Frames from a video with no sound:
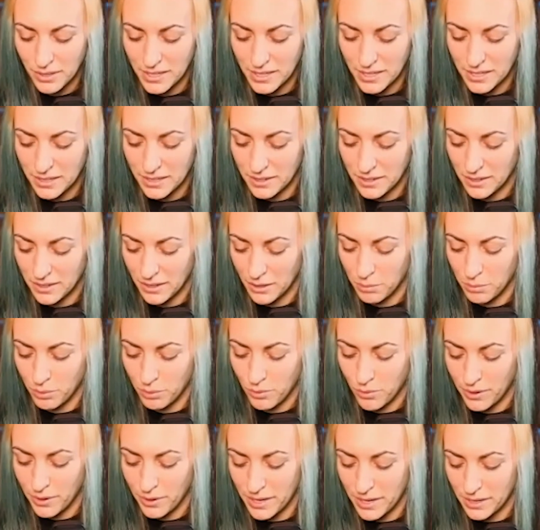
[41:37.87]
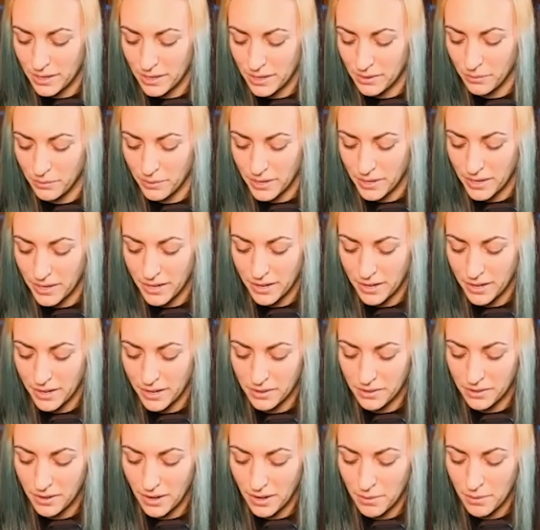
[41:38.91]
like a point
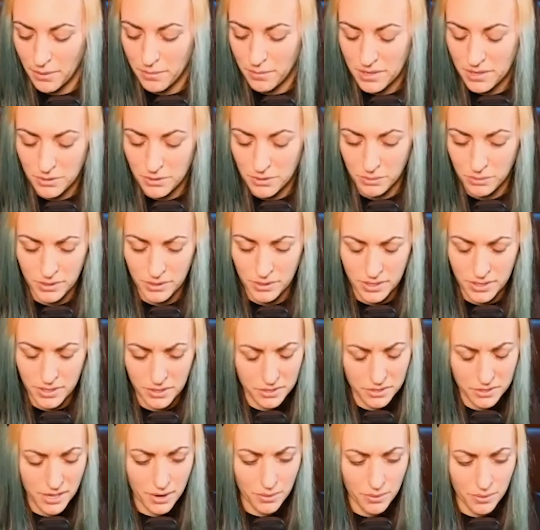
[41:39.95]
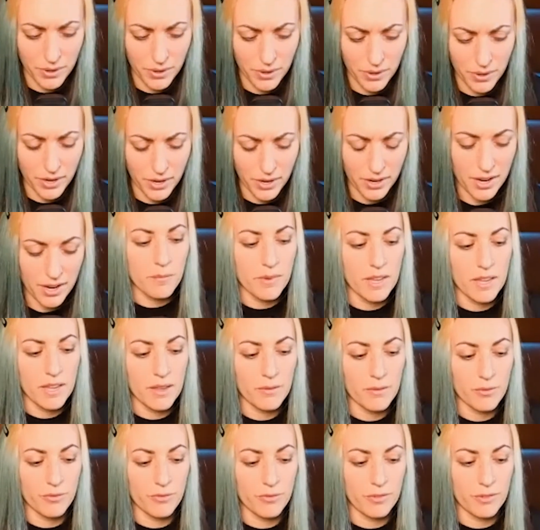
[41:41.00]
where I made this point the other day where
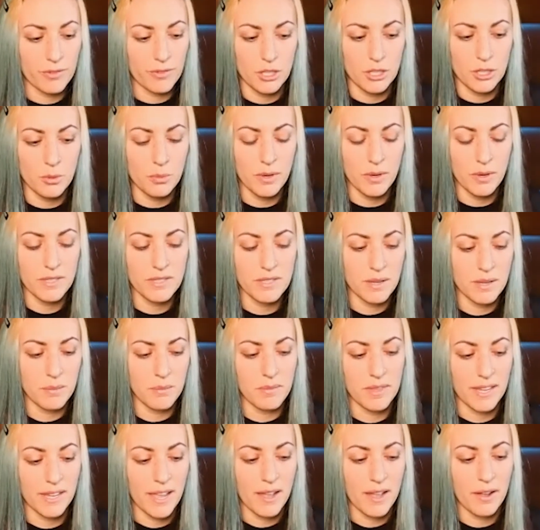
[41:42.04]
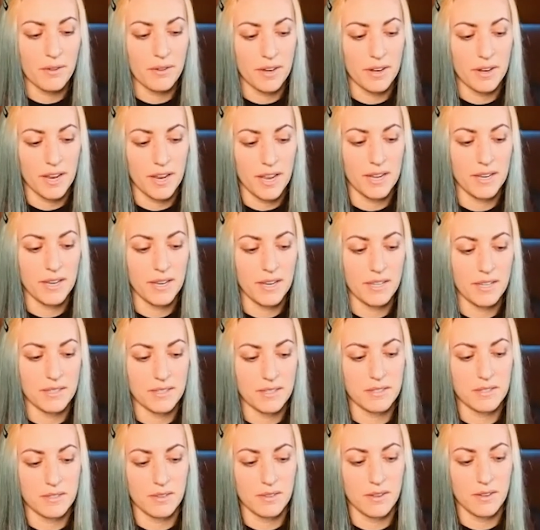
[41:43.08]
if you put something out and
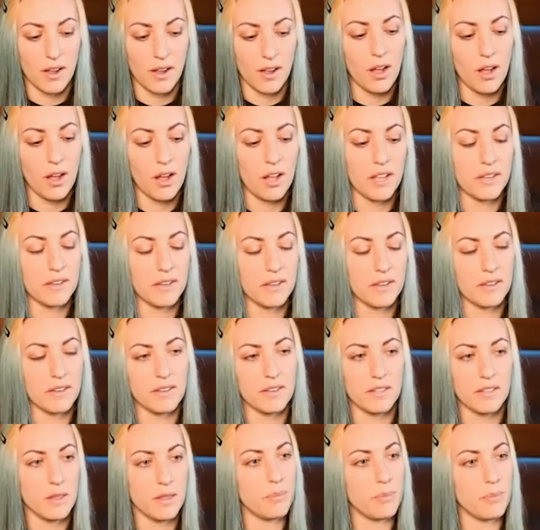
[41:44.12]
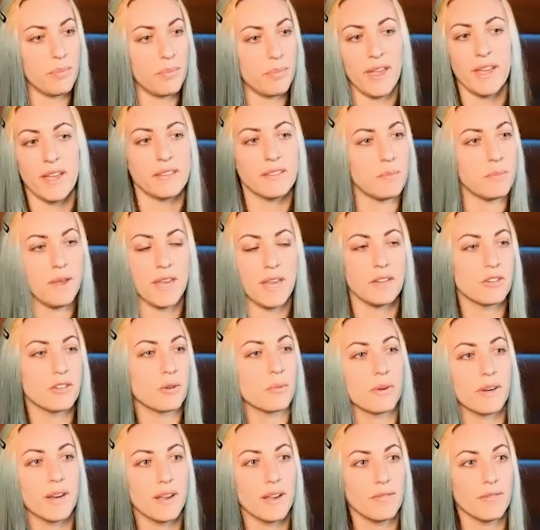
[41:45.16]
it's on the band's page
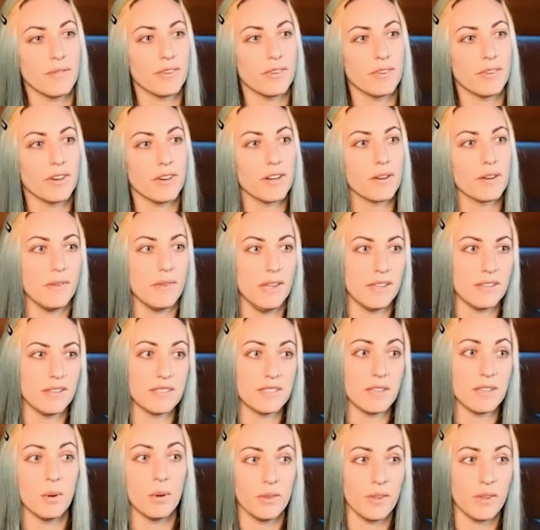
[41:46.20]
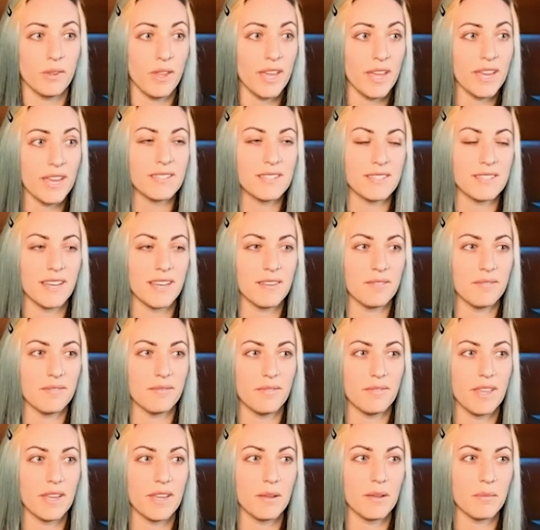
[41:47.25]
or whatever, and someone likes it,
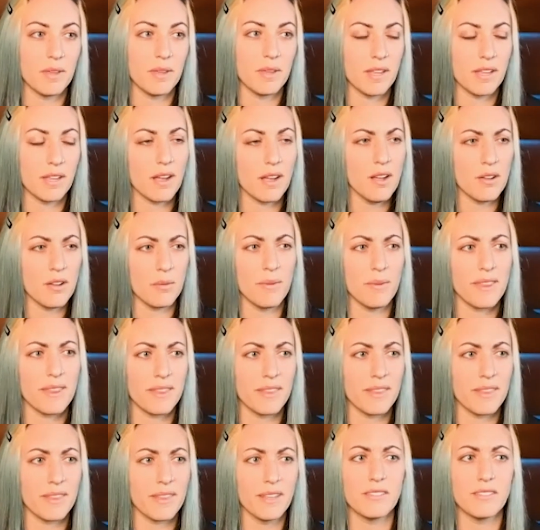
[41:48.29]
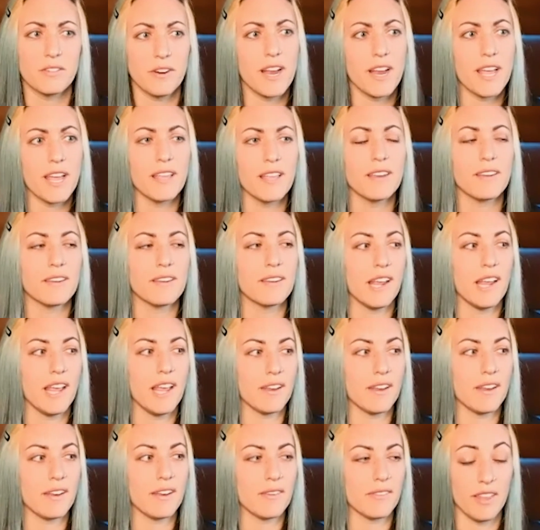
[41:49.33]
they can be like, oh man, that's great.
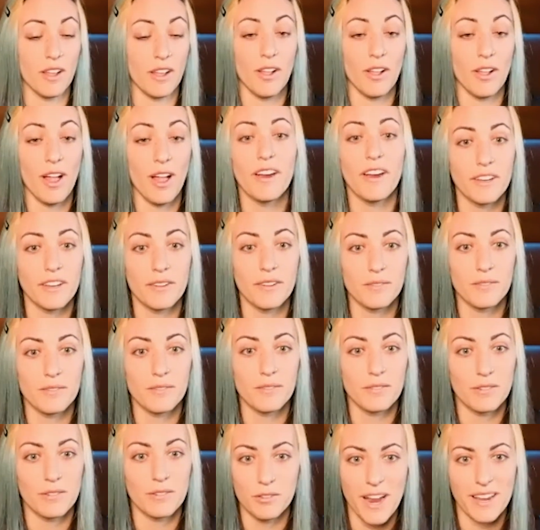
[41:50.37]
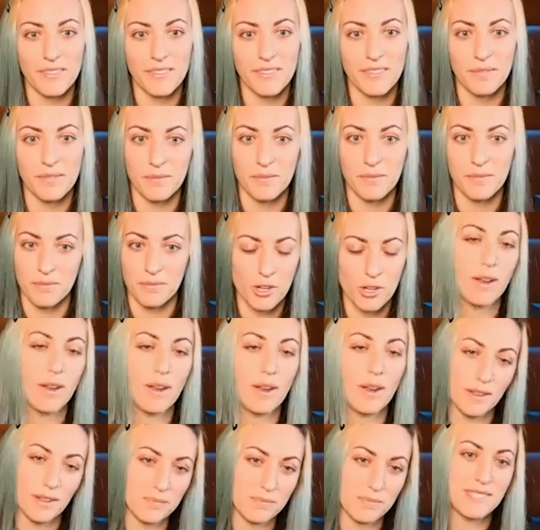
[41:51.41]
And they'll hire you. Great. Could
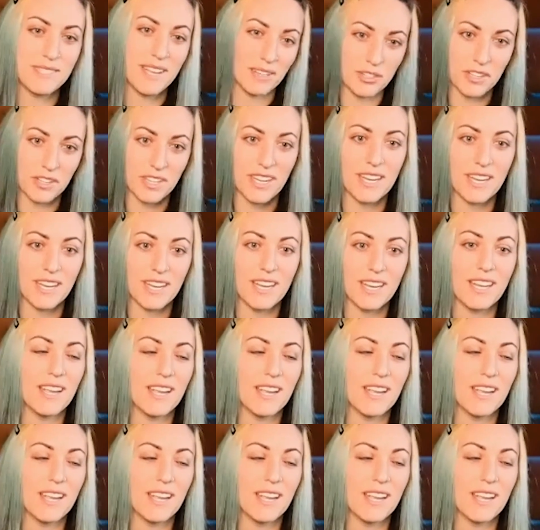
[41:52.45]
potentially.